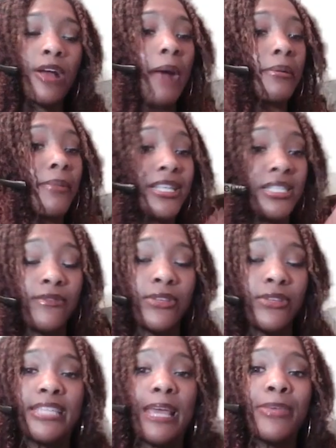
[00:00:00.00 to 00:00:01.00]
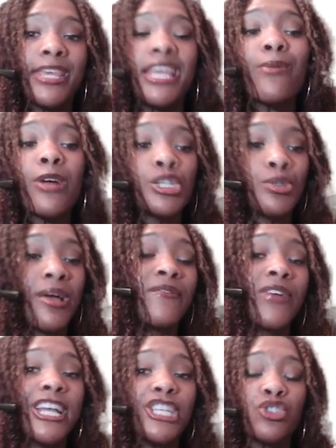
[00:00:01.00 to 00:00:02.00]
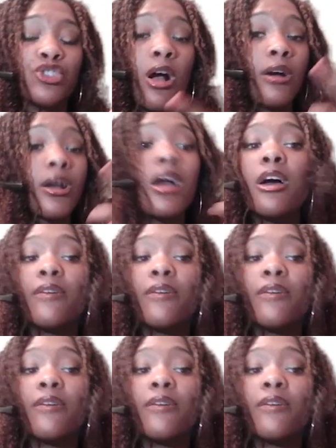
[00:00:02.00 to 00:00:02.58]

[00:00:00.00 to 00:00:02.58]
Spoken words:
you're optimizing for the same keywords, you have very strong